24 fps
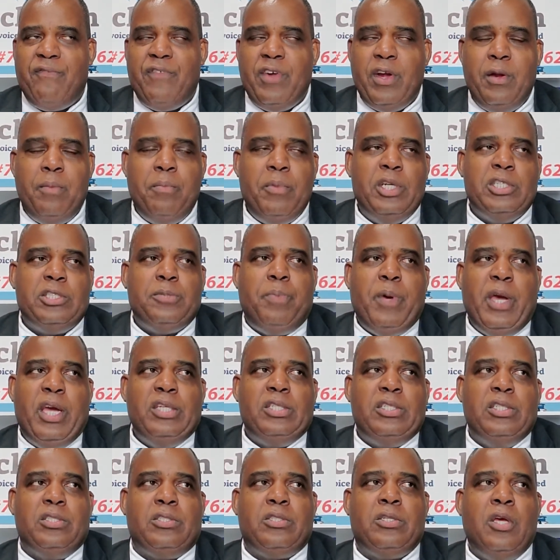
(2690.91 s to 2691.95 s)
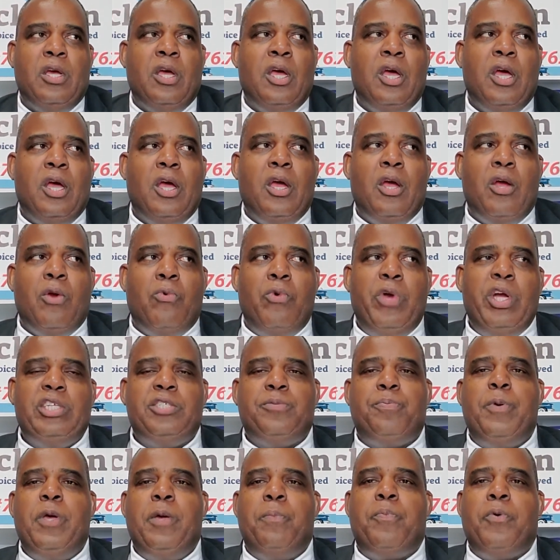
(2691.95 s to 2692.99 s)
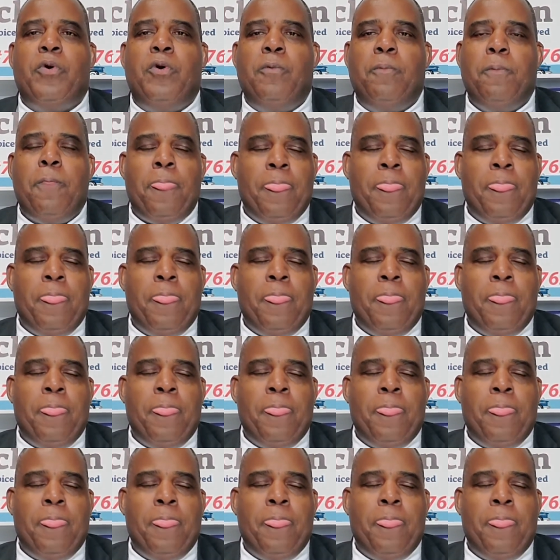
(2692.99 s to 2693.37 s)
very much patience. Rich people,